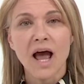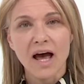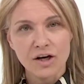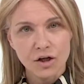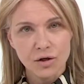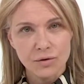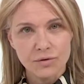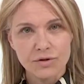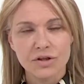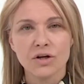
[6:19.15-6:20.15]
how to
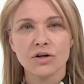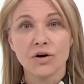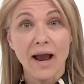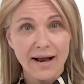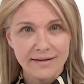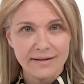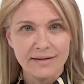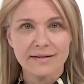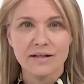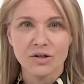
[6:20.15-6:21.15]
use your
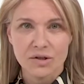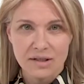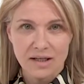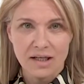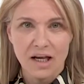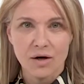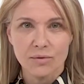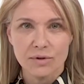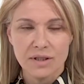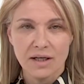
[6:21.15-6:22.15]
acids in your skincare
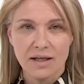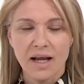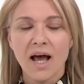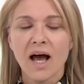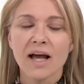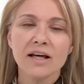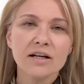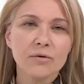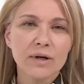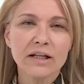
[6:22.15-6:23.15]
routine. I'm going
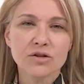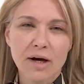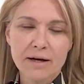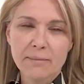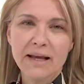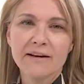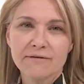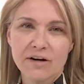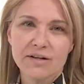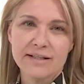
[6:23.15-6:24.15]
to really try to make it
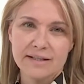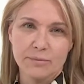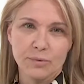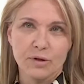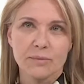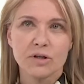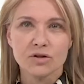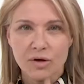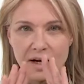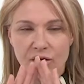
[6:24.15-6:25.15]
very simple. I'm going
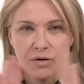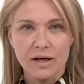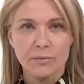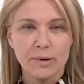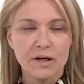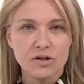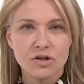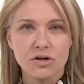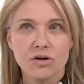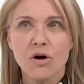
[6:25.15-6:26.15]
to try to create a
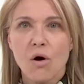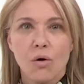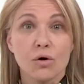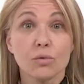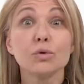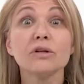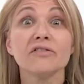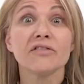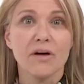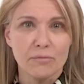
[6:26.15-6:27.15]
picture or a rule
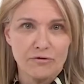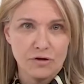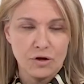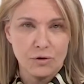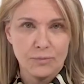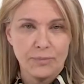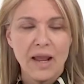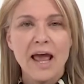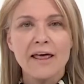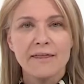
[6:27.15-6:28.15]
of thumb for you.
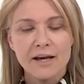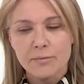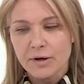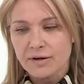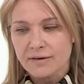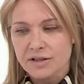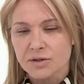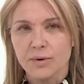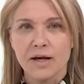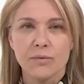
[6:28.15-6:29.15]
Think about it
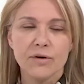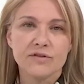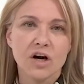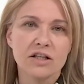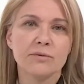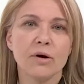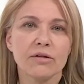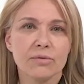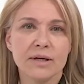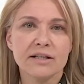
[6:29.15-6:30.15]
this way. We've talked
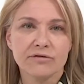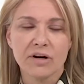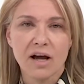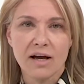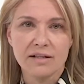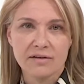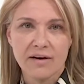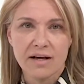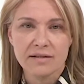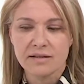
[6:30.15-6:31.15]
about three different kinds of
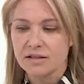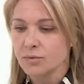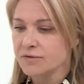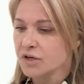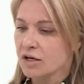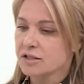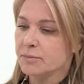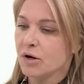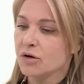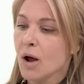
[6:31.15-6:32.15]
acids. We've talked
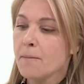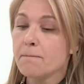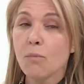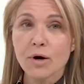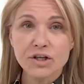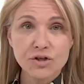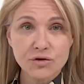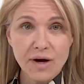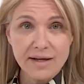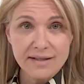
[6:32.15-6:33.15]
about
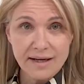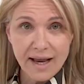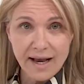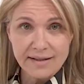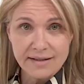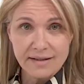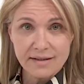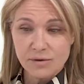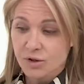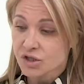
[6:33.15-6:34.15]
moisturizing
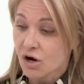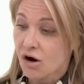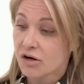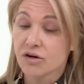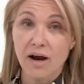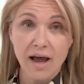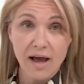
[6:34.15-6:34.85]
acids, which are your